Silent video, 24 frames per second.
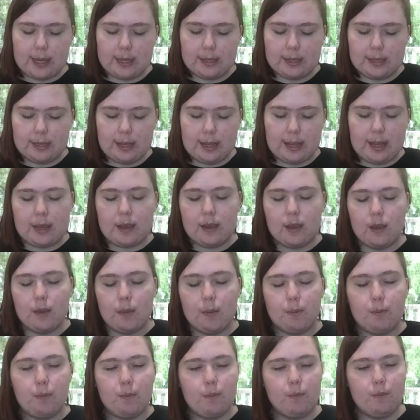is the
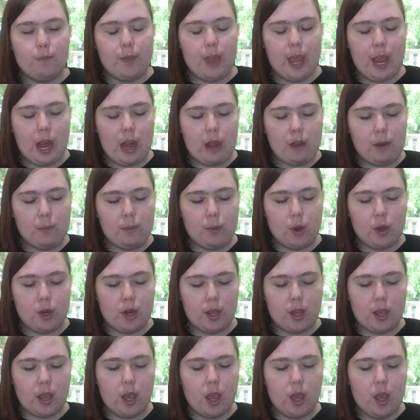Harry
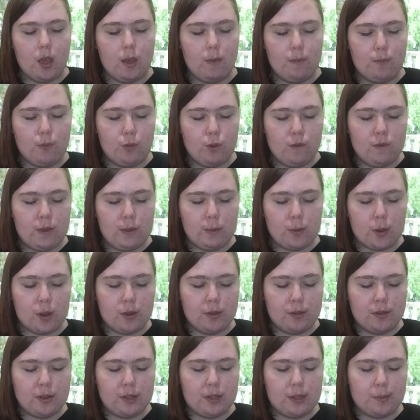Potter movie
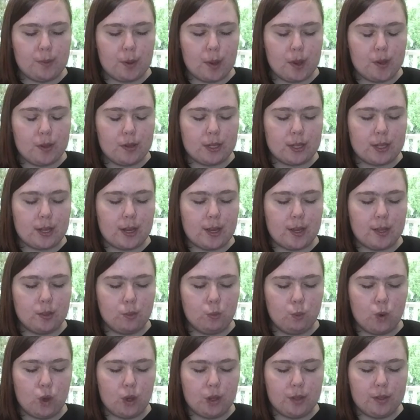posters, postcards,
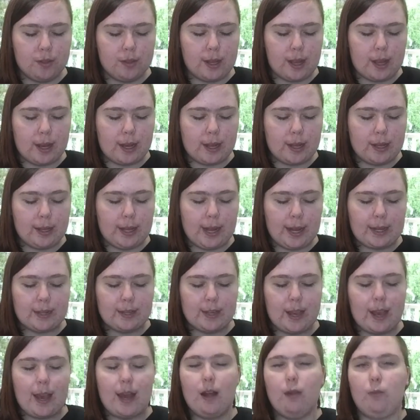wands and
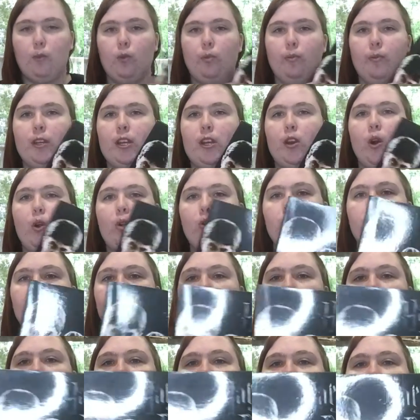collector album, the
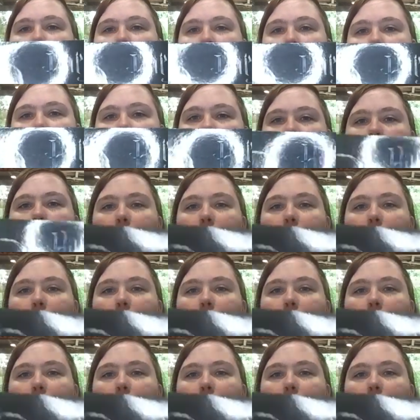Ultimate Collection.